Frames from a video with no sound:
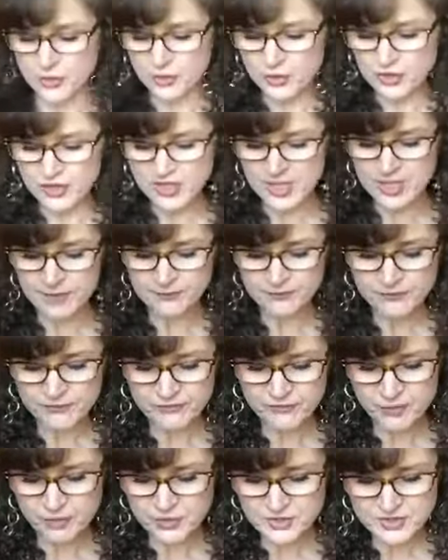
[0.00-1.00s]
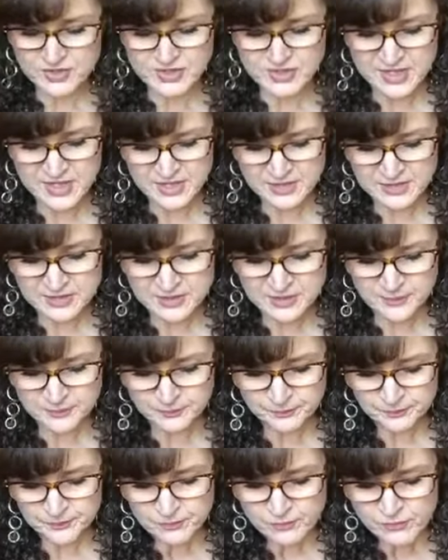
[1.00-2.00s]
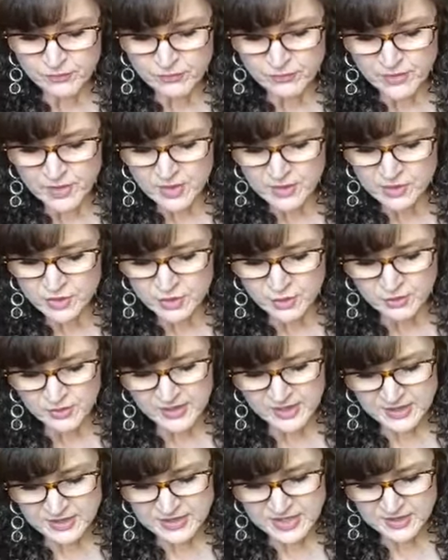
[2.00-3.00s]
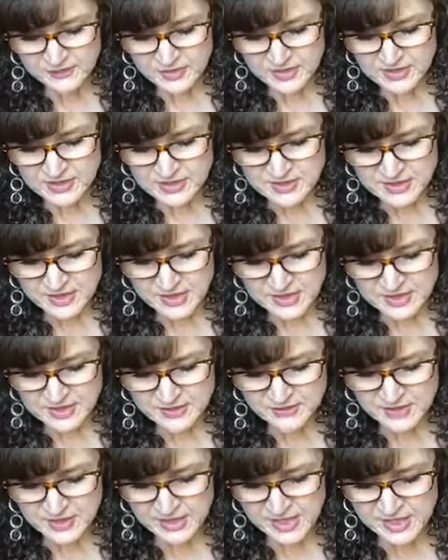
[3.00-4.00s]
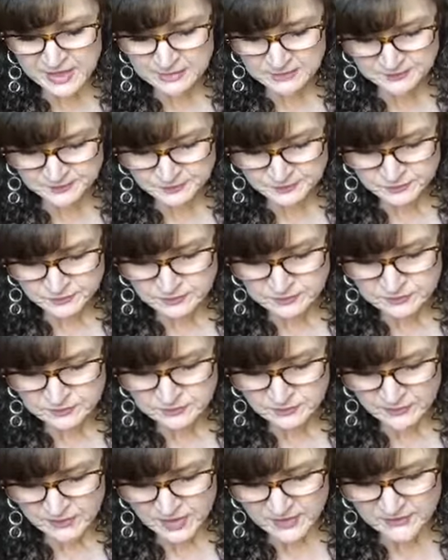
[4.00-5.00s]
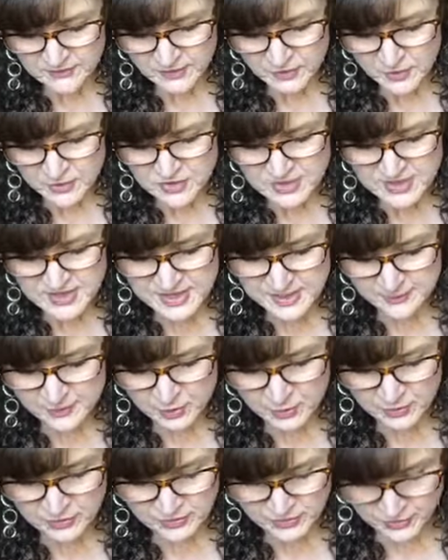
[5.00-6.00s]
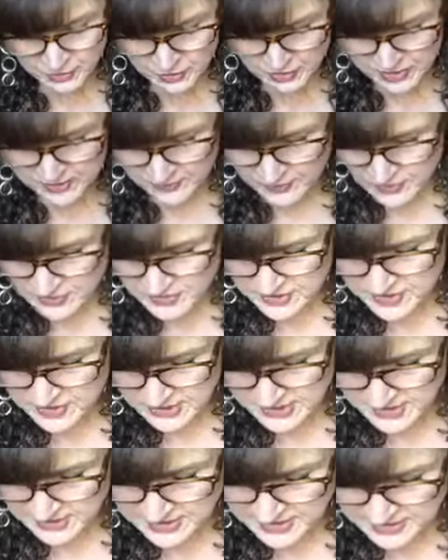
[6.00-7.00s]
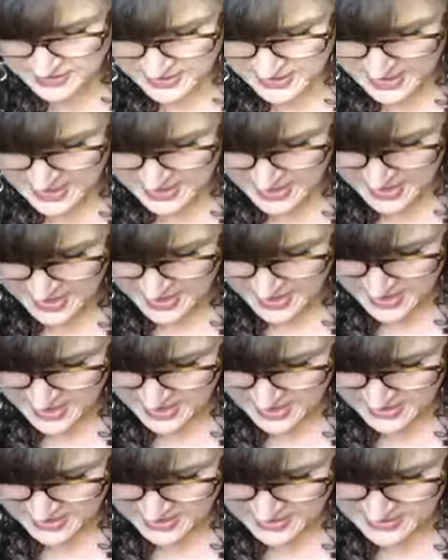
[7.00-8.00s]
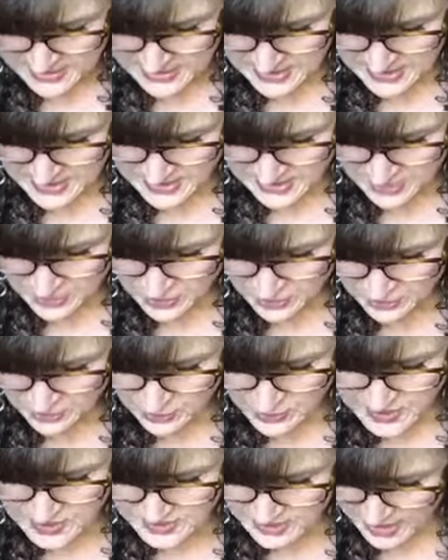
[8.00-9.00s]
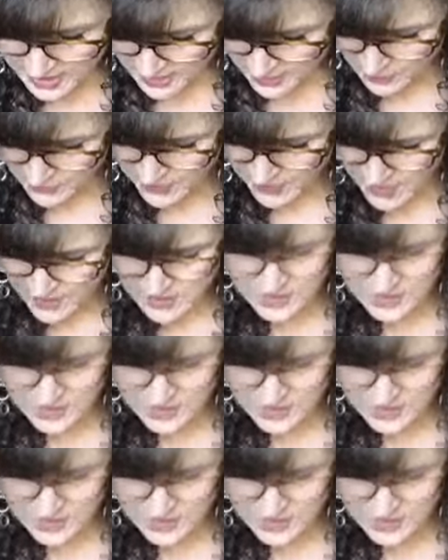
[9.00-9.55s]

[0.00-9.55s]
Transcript: 30, verse 6. You know, King David, this is King David again. 1 Samuel 30, verse 6. And, you know, there was a lot going